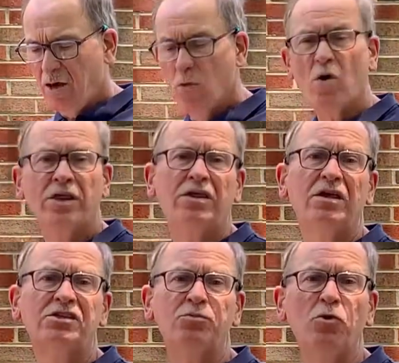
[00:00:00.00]
with
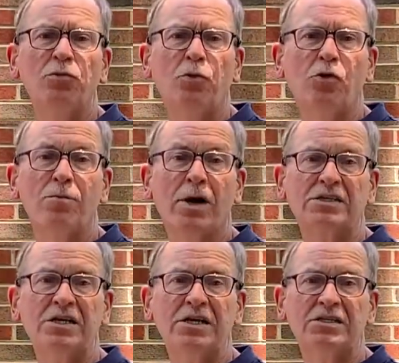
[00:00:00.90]
smoothbore
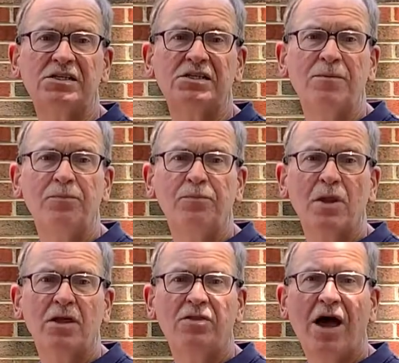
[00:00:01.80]
muskets
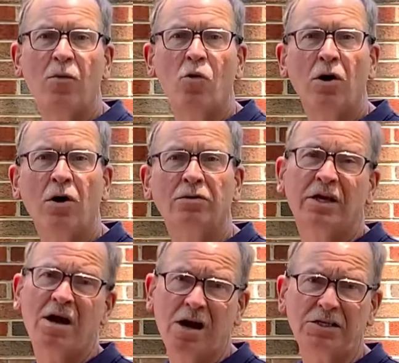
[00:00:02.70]
that
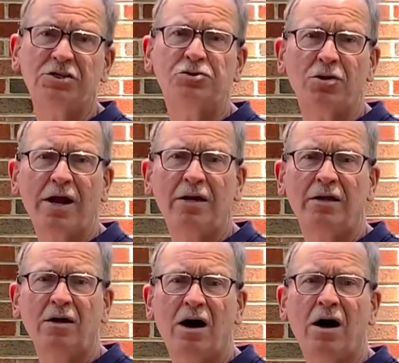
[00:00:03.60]

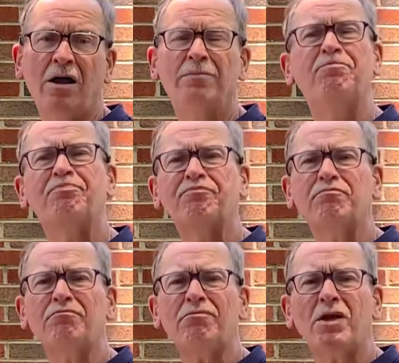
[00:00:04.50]
concentrated on
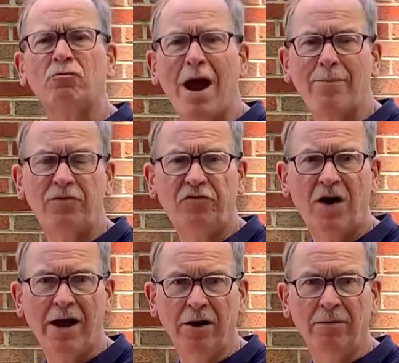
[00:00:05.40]
rapid
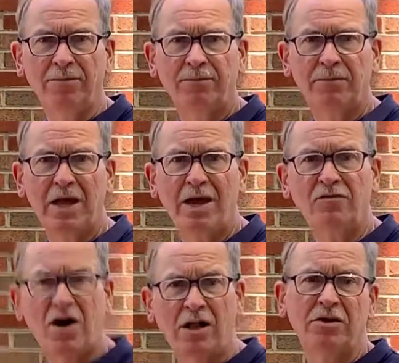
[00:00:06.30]
fire and
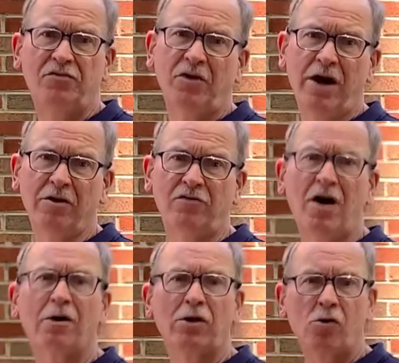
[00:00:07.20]
volley fire,
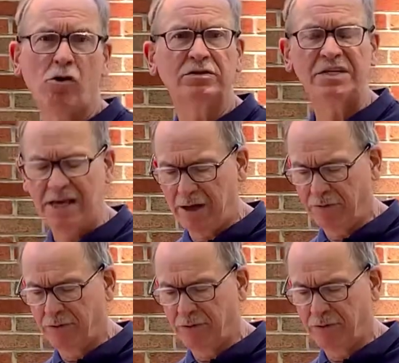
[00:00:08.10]
firing all together.